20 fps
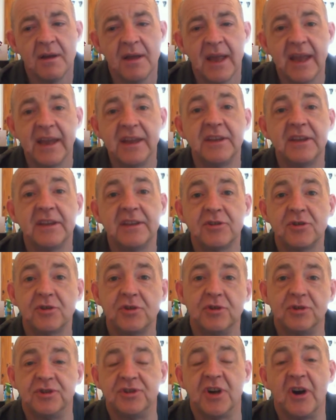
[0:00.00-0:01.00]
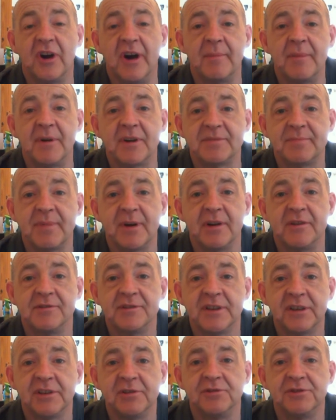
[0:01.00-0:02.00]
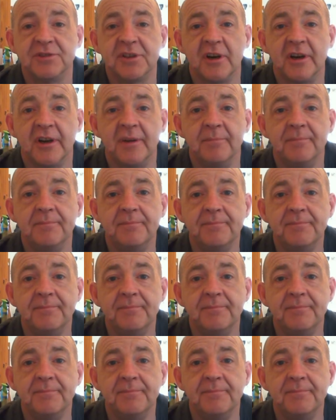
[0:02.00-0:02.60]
In good time, I suppose, in good time.